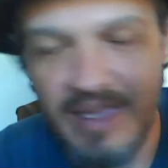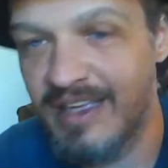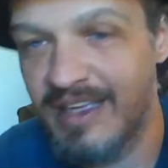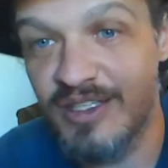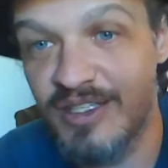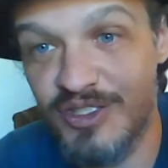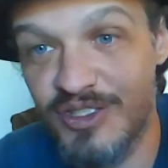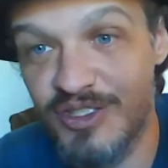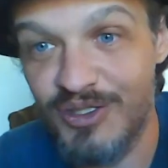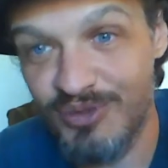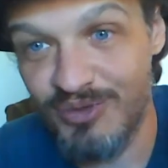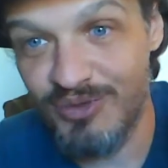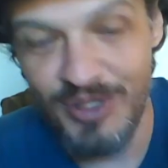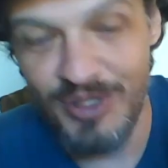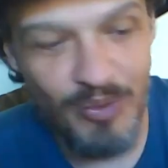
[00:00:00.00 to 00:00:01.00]
It's just
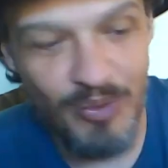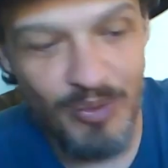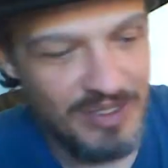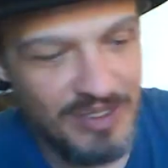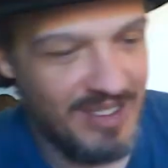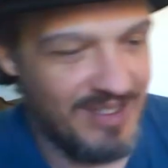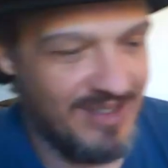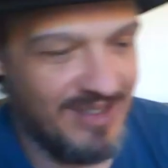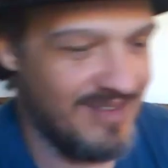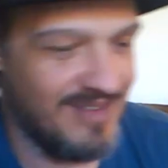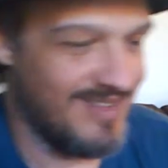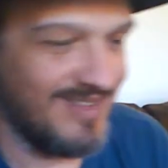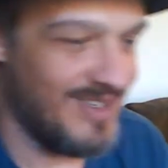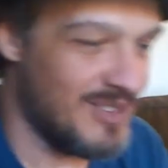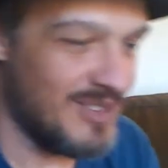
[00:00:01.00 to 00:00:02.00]
really well done.
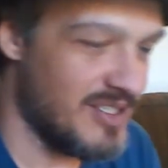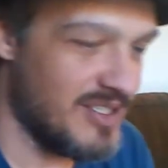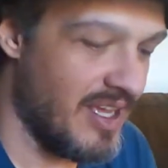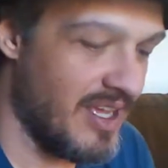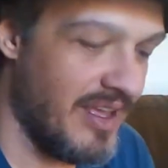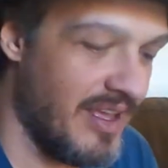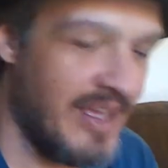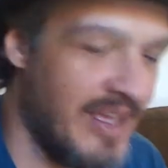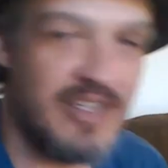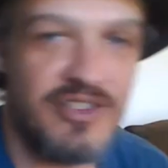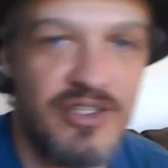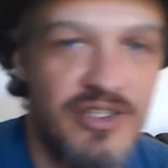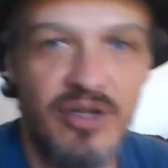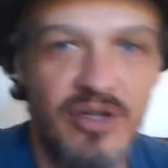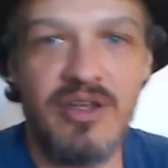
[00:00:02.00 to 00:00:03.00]
He
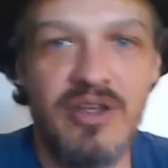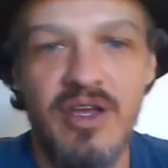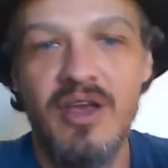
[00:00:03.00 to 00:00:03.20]
took